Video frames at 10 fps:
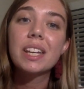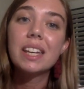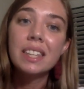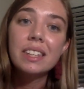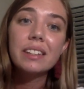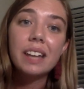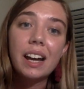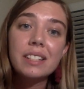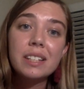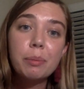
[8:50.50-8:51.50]
In the
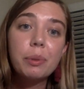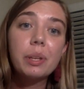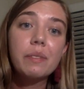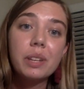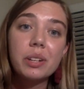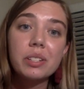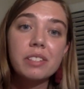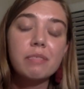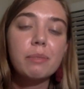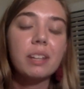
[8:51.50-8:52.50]
last couple of years
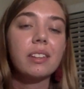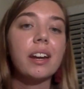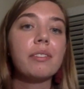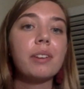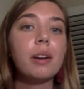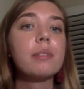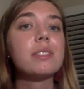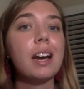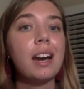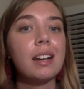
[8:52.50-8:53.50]
of my life, I was
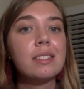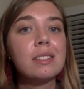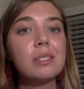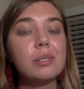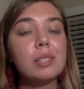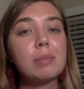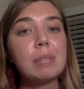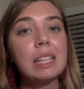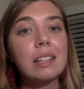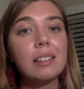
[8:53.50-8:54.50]
asked to
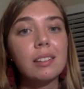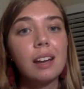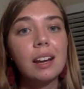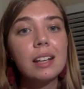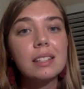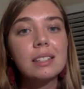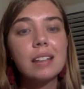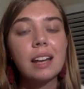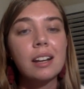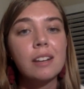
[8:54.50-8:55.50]
speak a lot
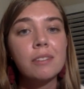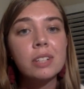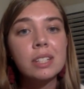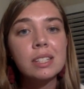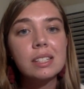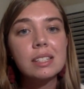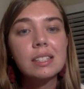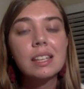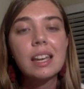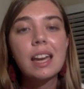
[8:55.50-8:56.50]
at conferences,
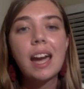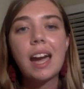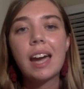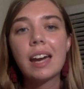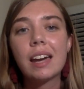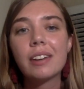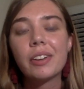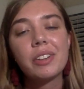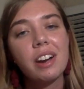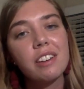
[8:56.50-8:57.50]
and a
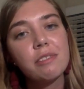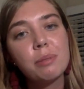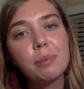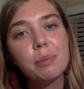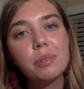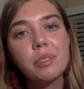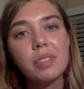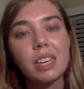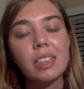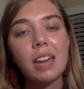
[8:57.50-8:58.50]
lot of people
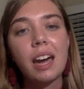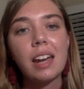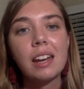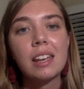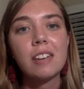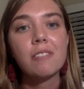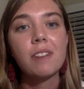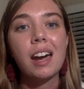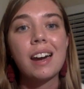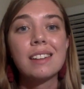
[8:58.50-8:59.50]
think that if
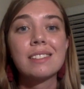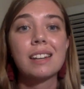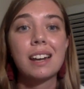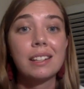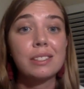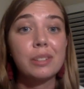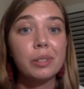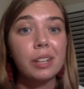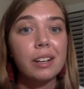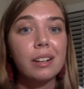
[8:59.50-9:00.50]
I hadn't died so
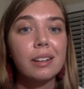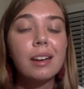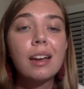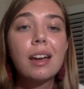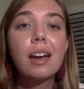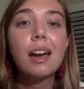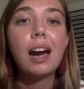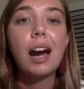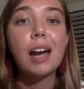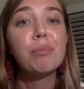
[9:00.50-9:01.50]
young,
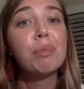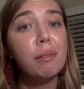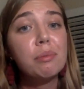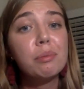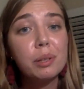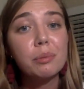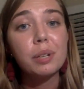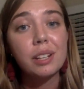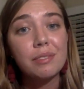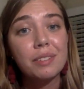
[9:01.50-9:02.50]
I probably
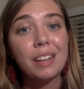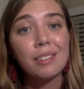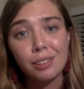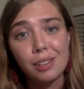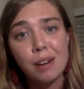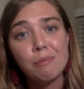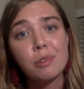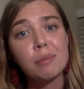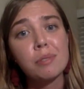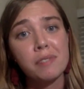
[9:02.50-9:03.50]
would have gained a lot
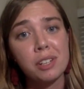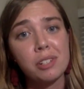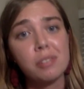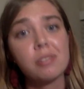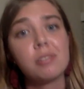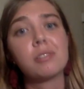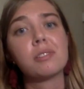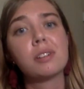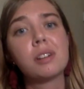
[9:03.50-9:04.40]
more professional